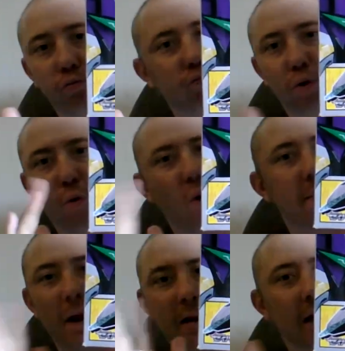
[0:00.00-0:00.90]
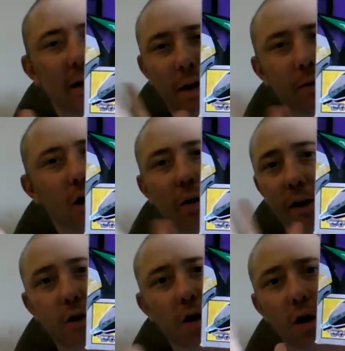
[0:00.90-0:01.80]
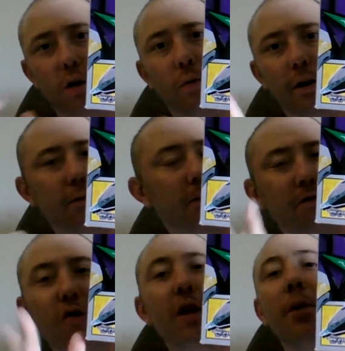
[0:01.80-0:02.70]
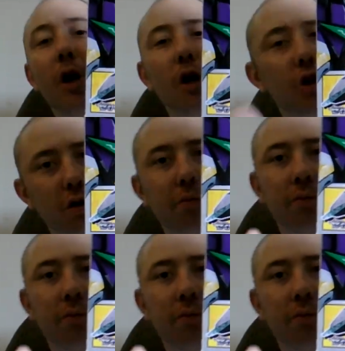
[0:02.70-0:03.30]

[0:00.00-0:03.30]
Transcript: or why Bandai Namco got started or whatever, before they merged.